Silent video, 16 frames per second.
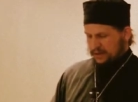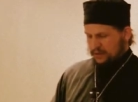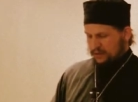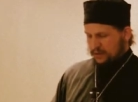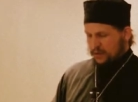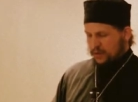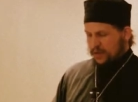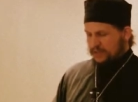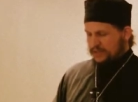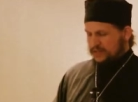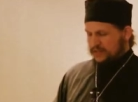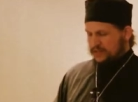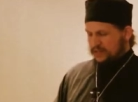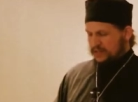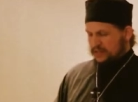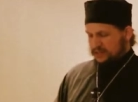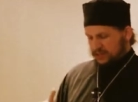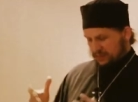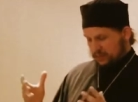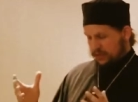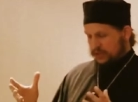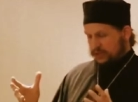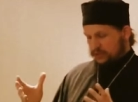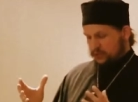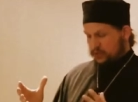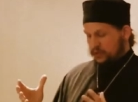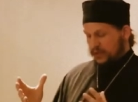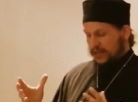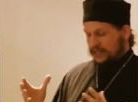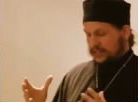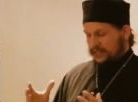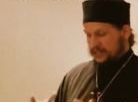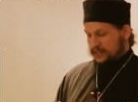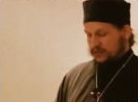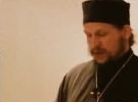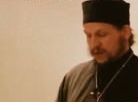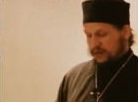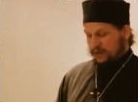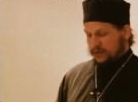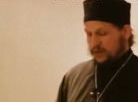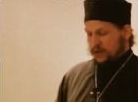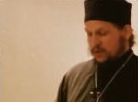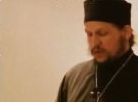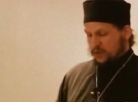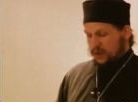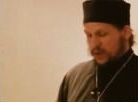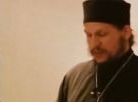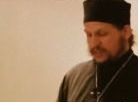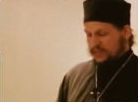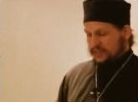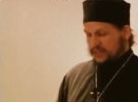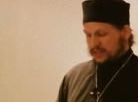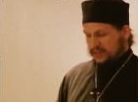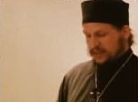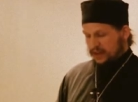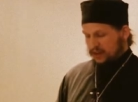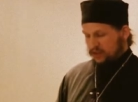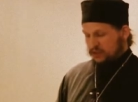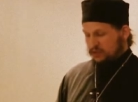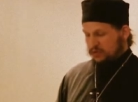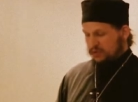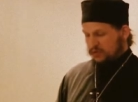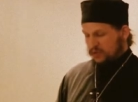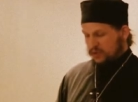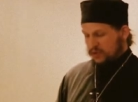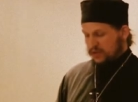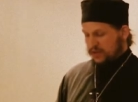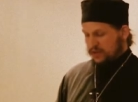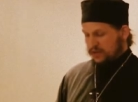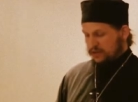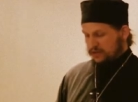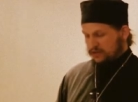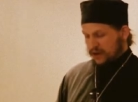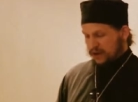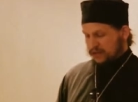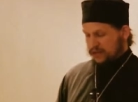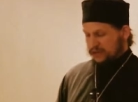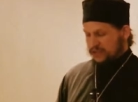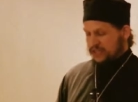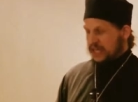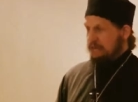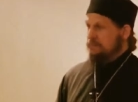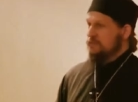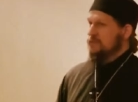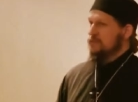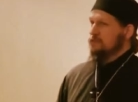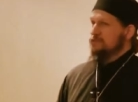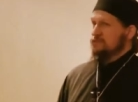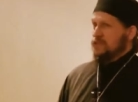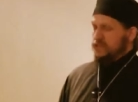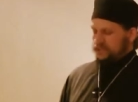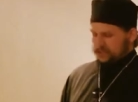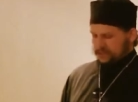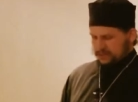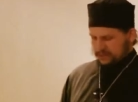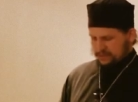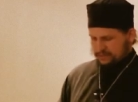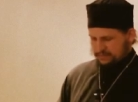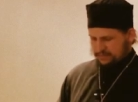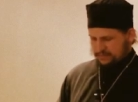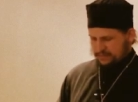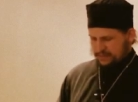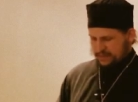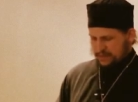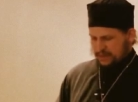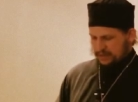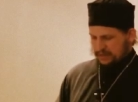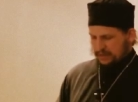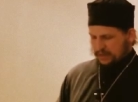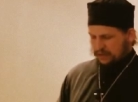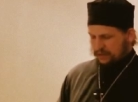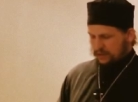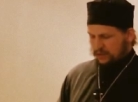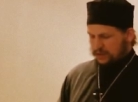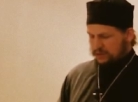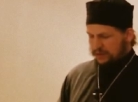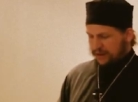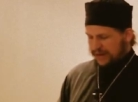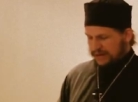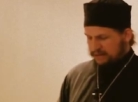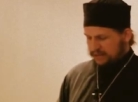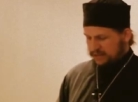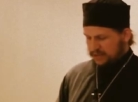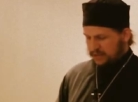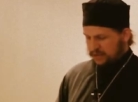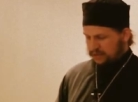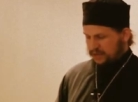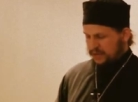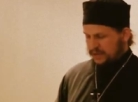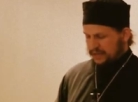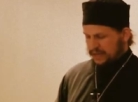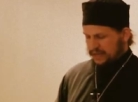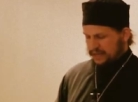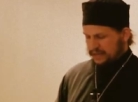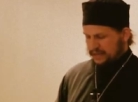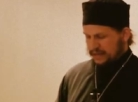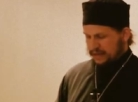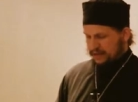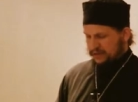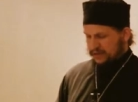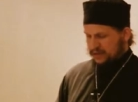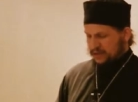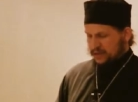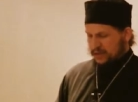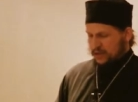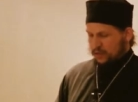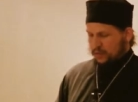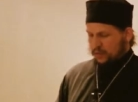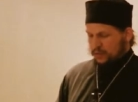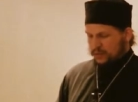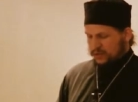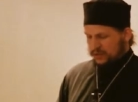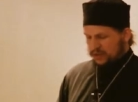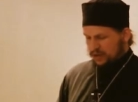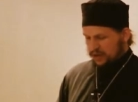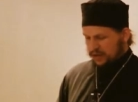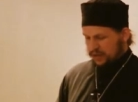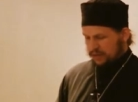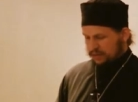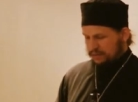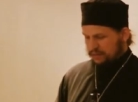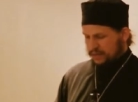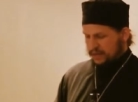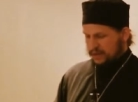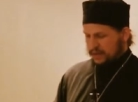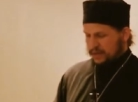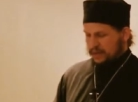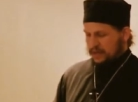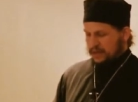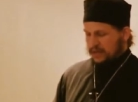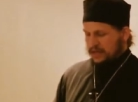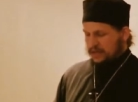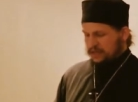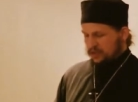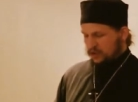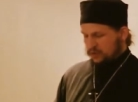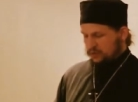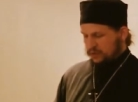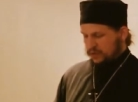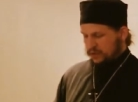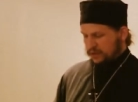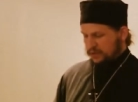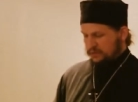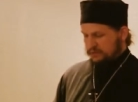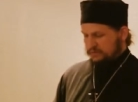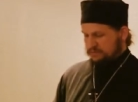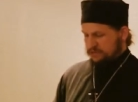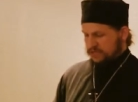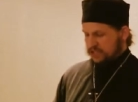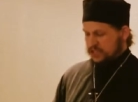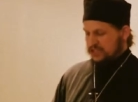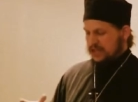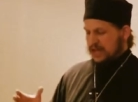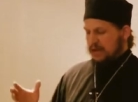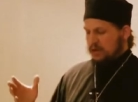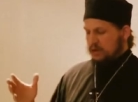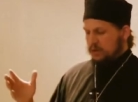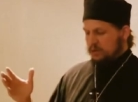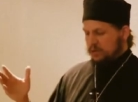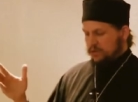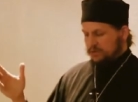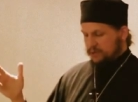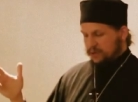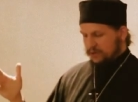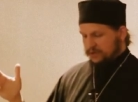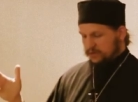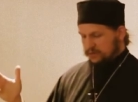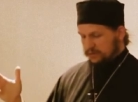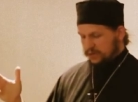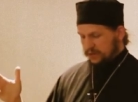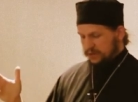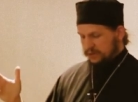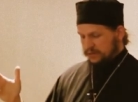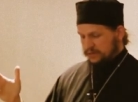we went to see, someone relates this rather. We went to see the elder before the other fathers came for the feast. The elder was by himself in the guest house. When we saw him, he told me, Just now a woman appeared to me